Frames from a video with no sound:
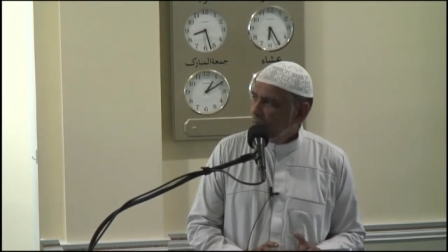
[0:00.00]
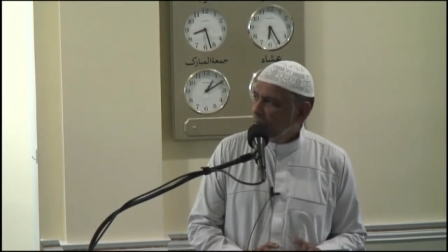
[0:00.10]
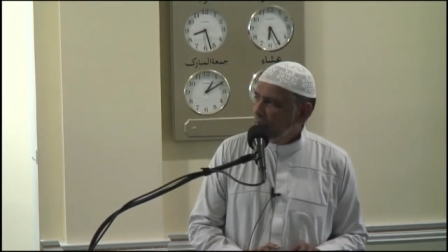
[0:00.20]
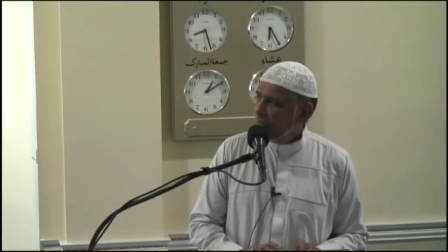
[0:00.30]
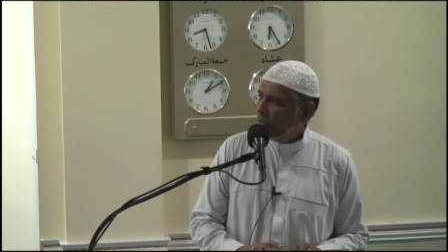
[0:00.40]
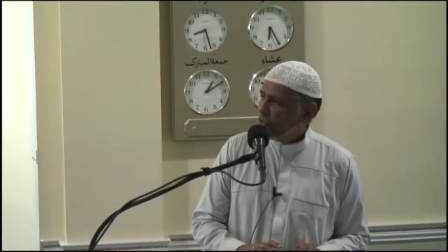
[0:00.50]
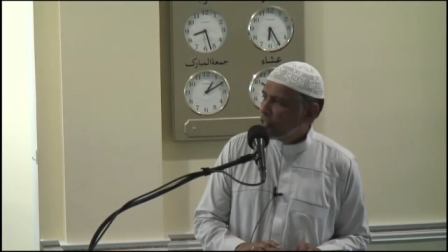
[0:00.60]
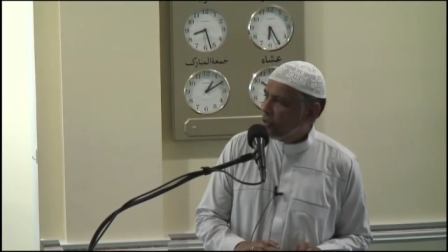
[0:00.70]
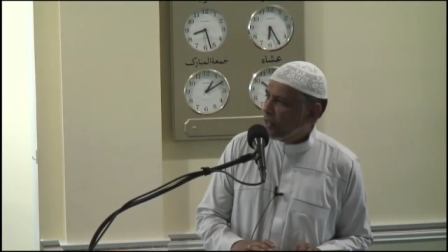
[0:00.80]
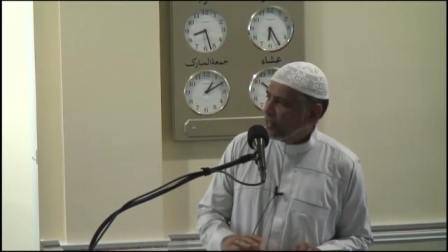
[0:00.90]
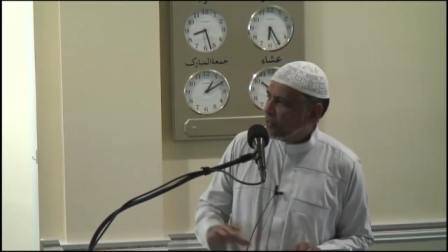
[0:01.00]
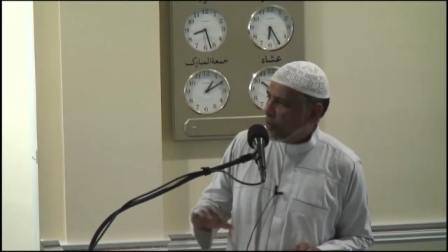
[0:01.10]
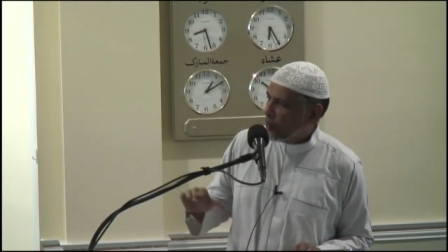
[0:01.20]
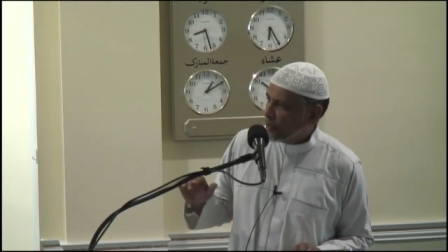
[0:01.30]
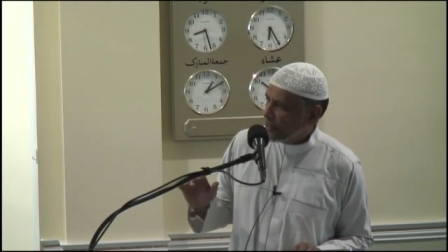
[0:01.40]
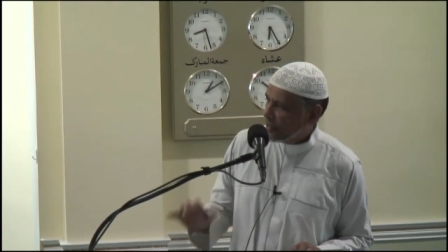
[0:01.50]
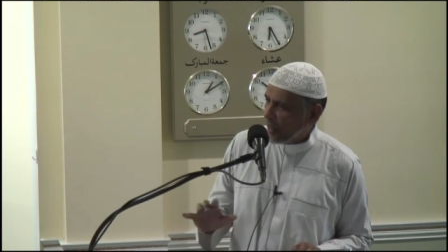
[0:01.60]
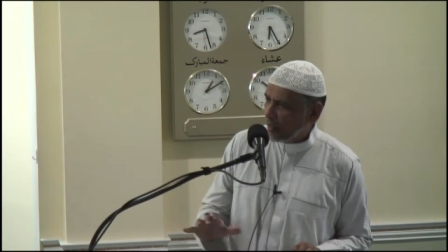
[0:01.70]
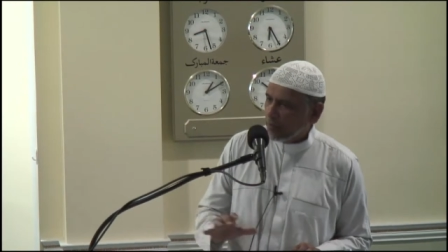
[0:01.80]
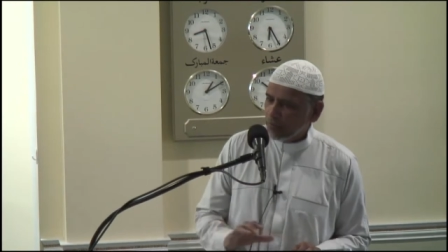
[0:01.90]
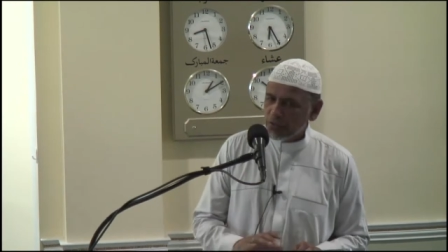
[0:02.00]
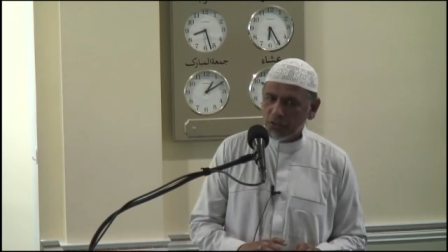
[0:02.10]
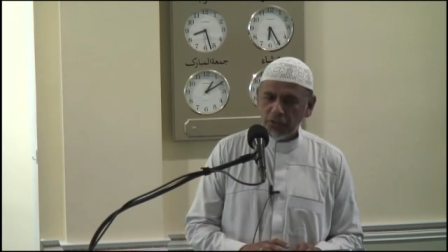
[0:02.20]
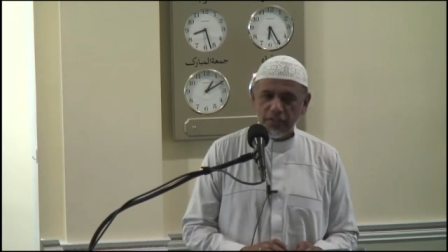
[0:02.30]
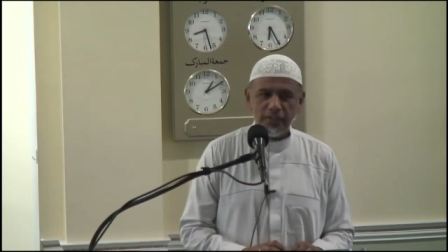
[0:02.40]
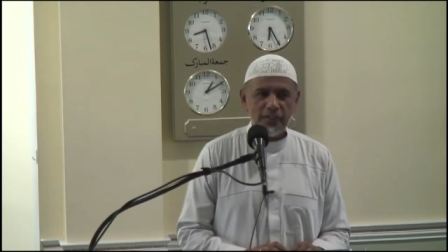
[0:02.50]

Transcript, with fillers: let us look at ourselves.